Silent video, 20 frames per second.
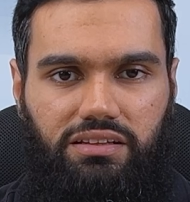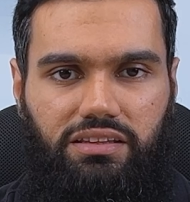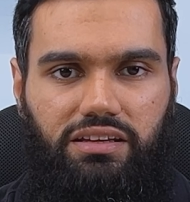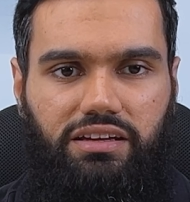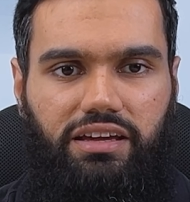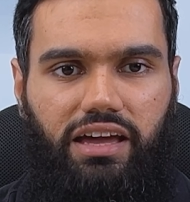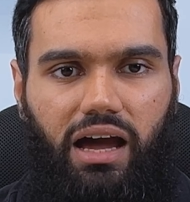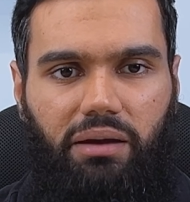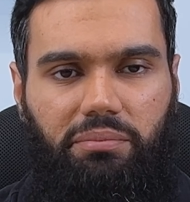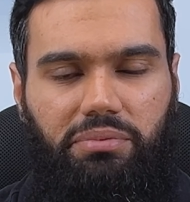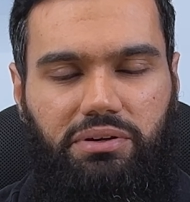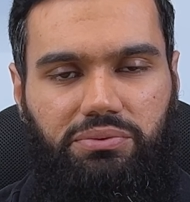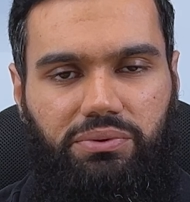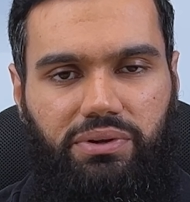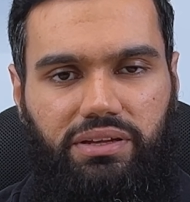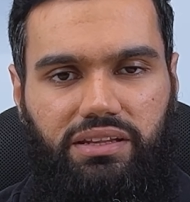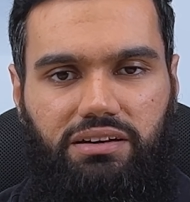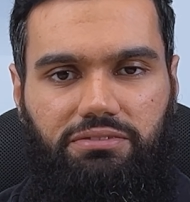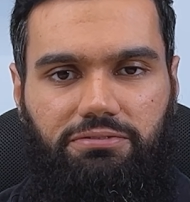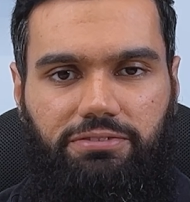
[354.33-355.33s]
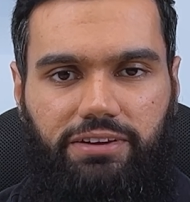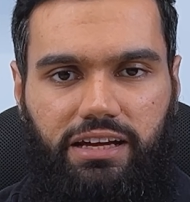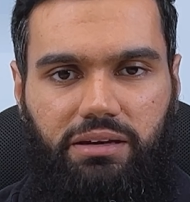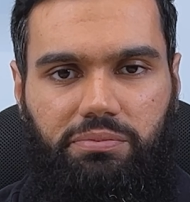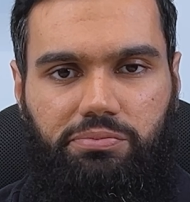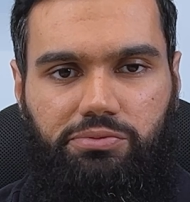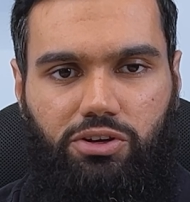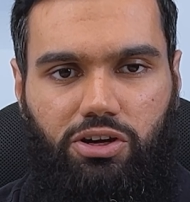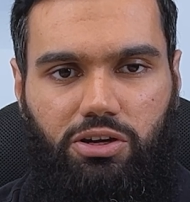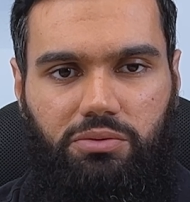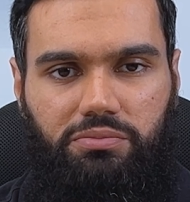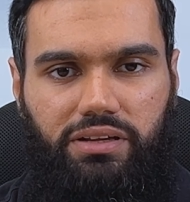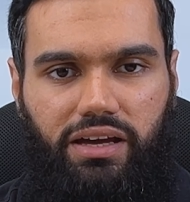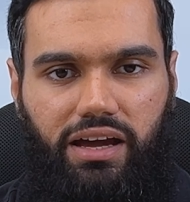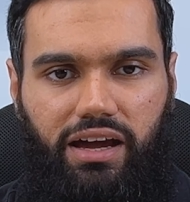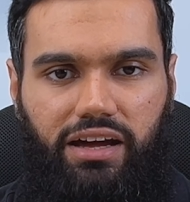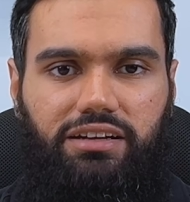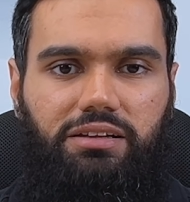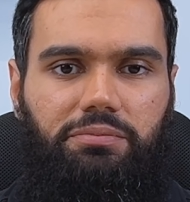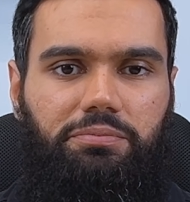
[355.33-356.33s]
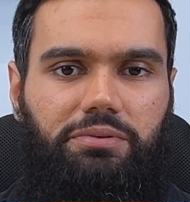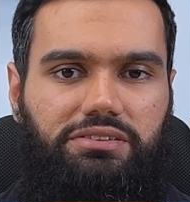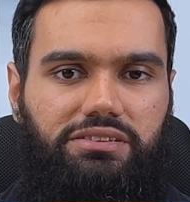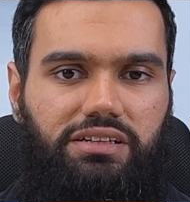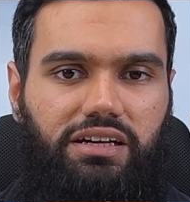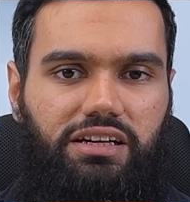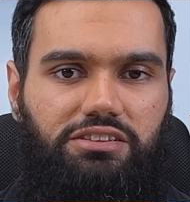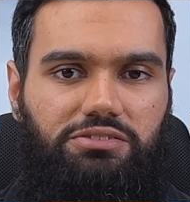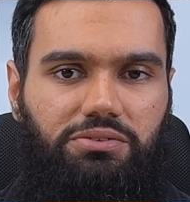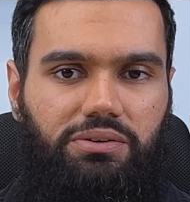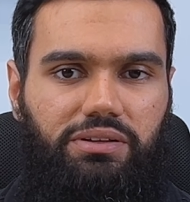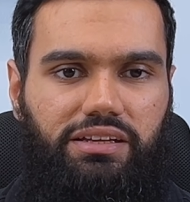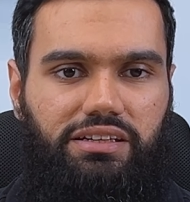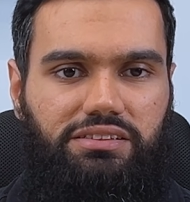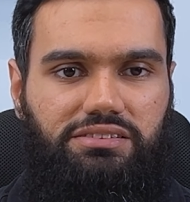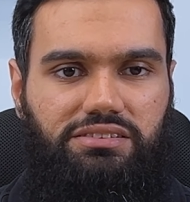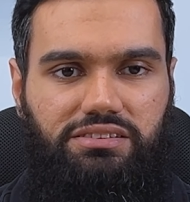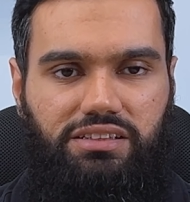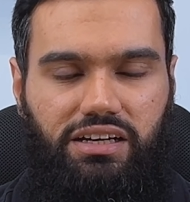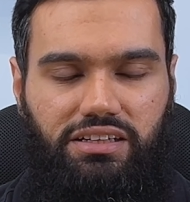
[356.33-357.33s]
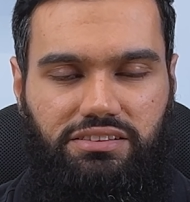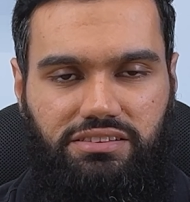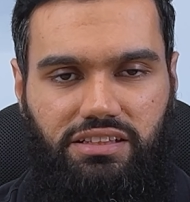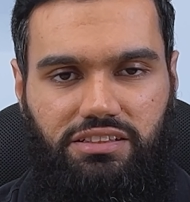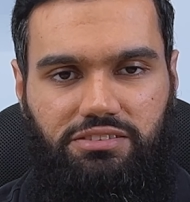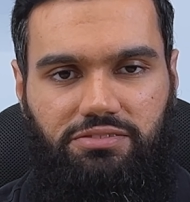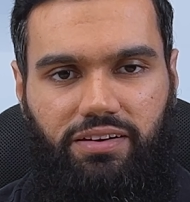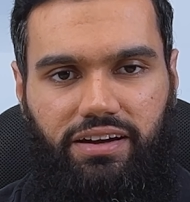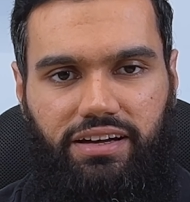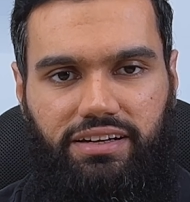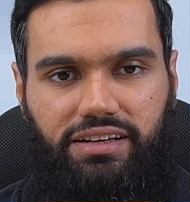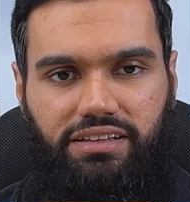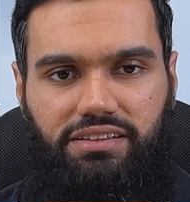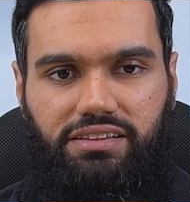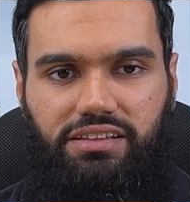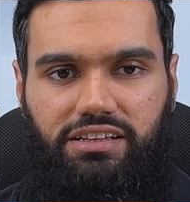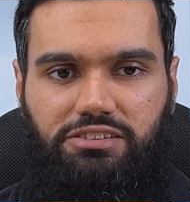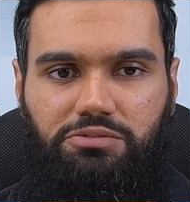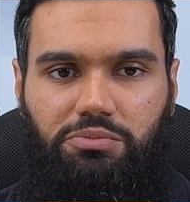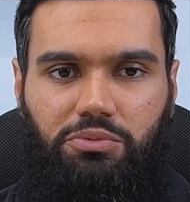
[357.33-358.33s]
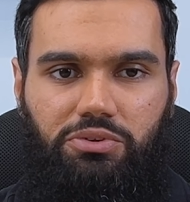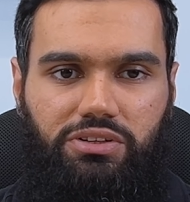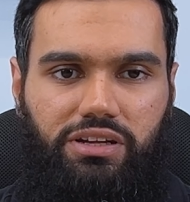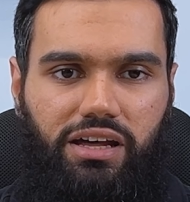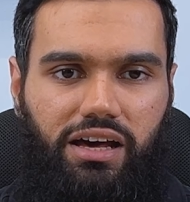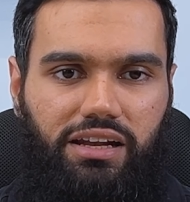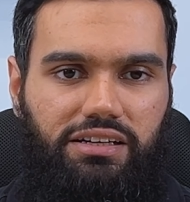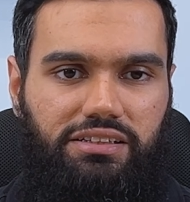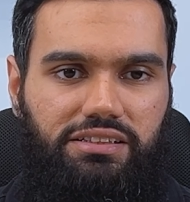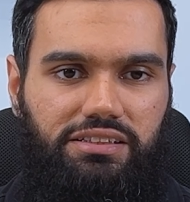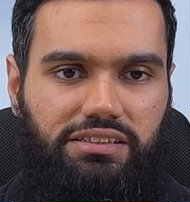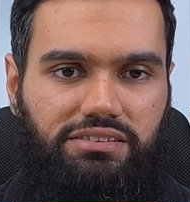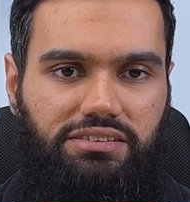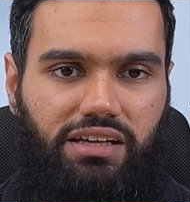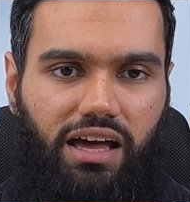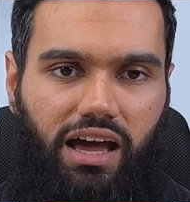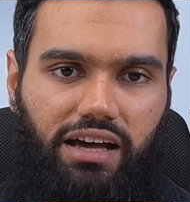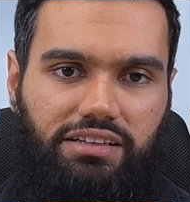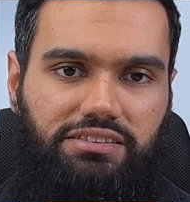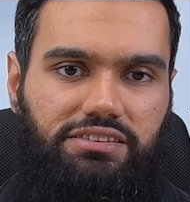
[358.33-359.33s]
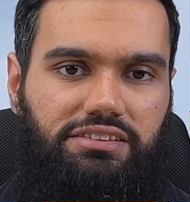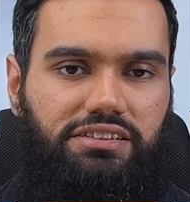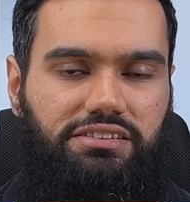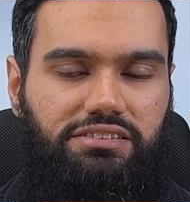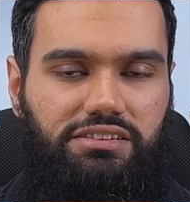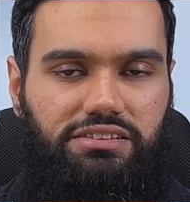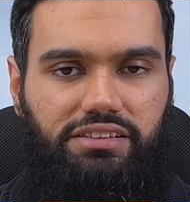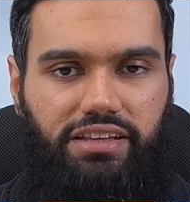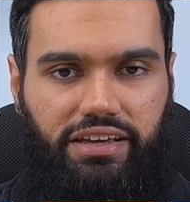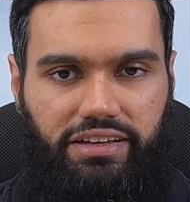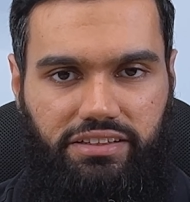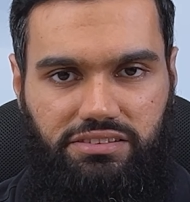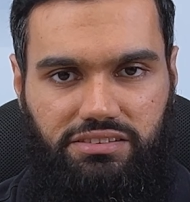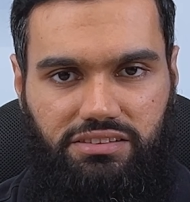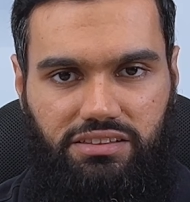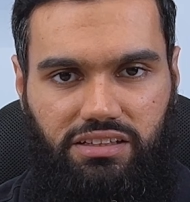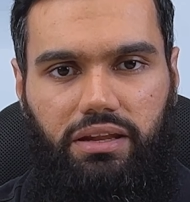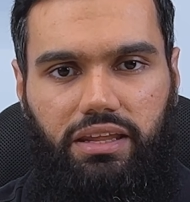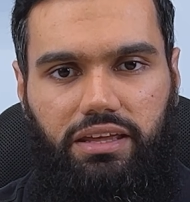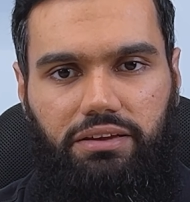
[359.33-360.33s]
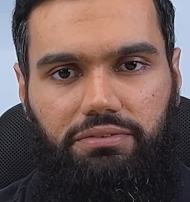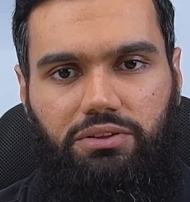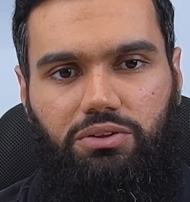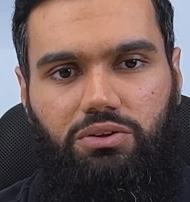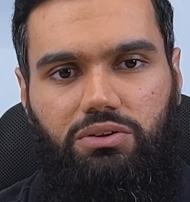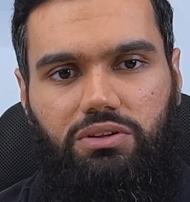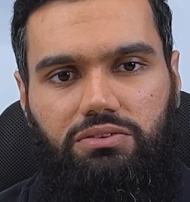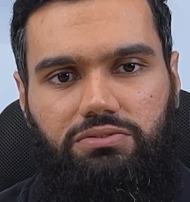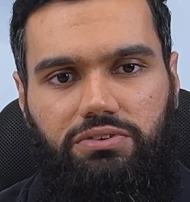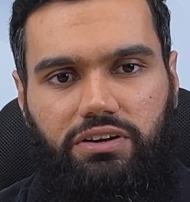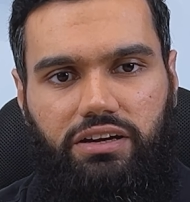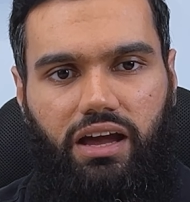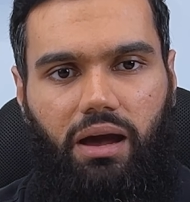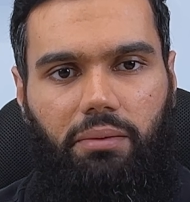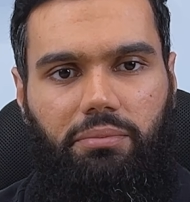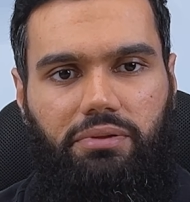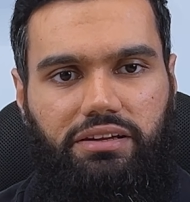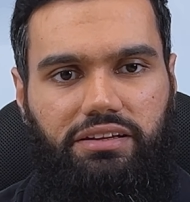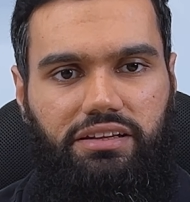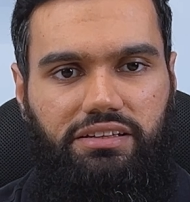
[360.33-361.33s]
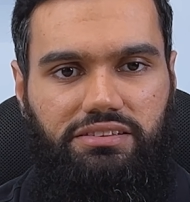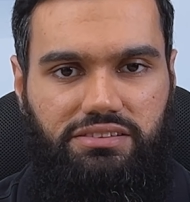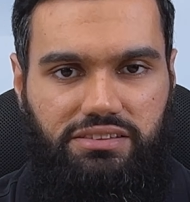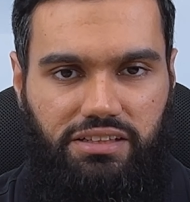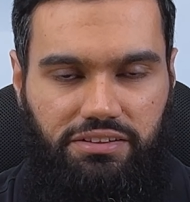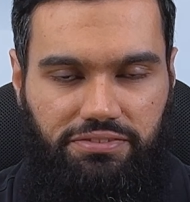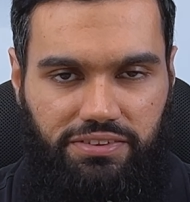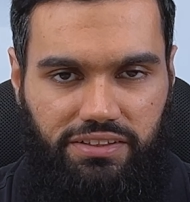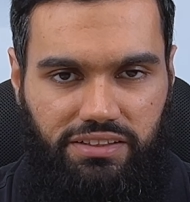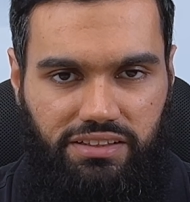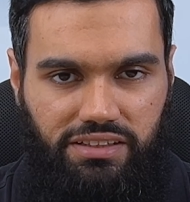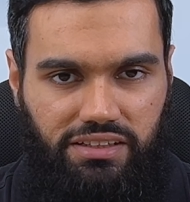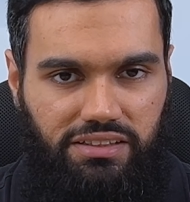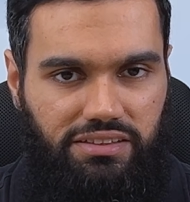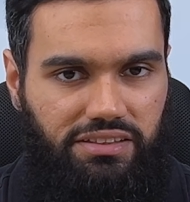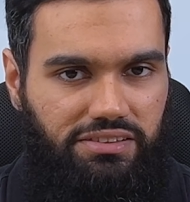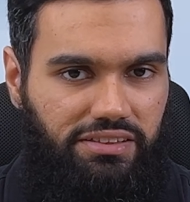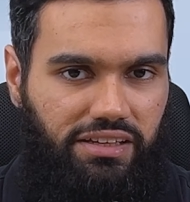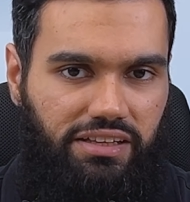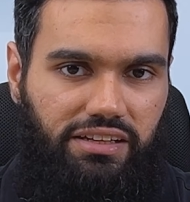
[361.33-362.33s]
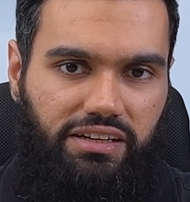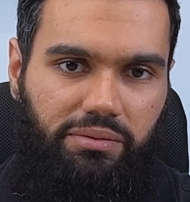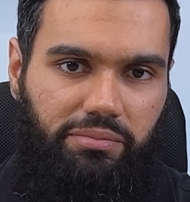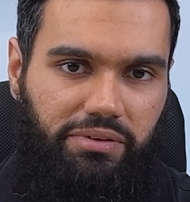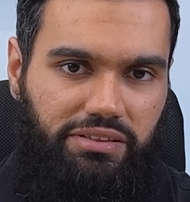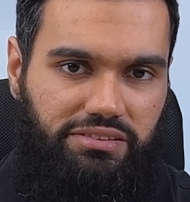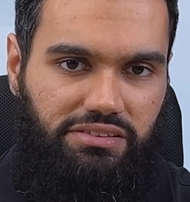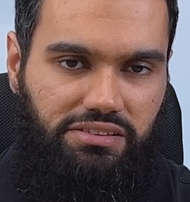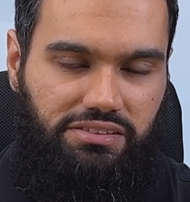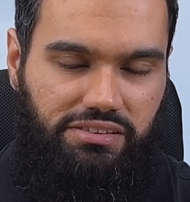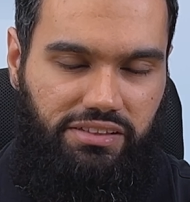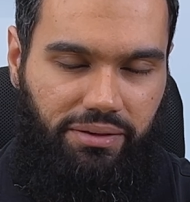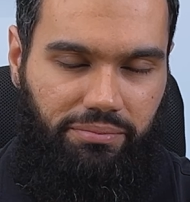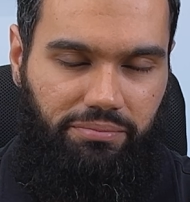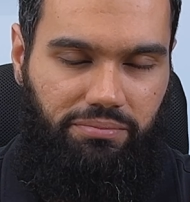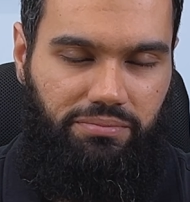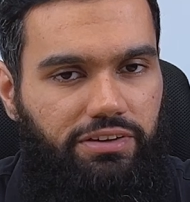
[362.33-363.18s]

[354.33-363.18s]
The gap between a vague prompt and a precise one is just as wide in these modalities as it is in text. But even though the vocabulary is different, the skill remains the same.